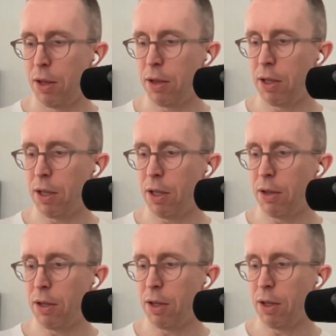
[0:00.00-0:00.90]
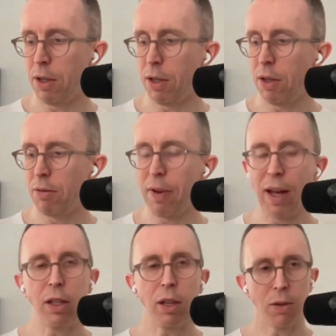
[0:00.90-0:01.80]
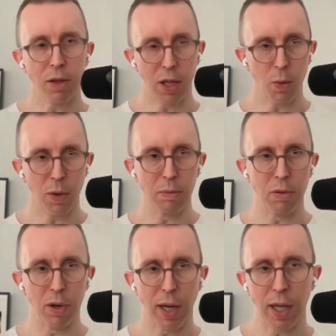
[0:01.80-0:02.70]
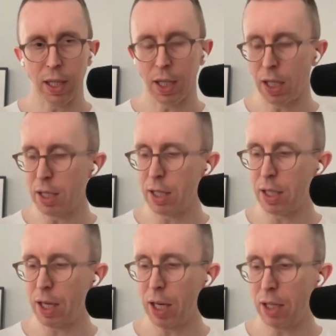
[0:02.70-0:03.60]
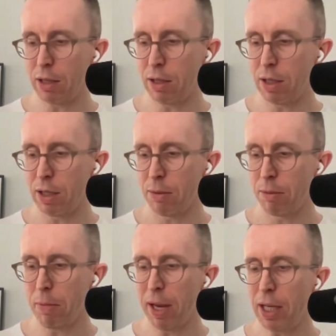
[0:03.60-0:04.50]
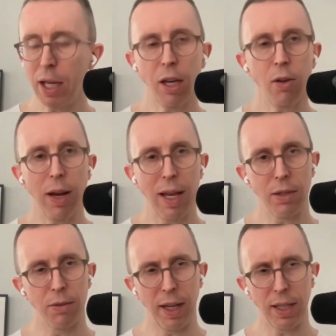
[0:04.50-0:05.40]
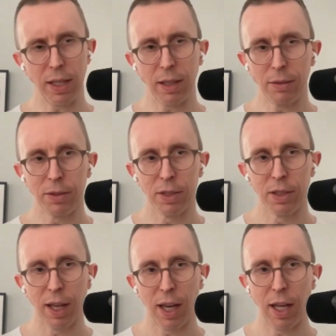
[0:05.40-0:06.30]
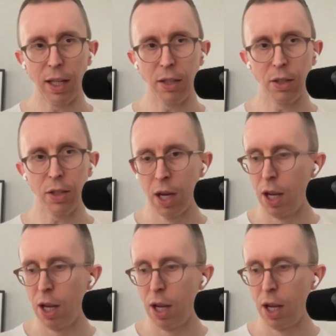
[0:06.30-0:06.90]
value that you want to bring, and it's making you less effective. And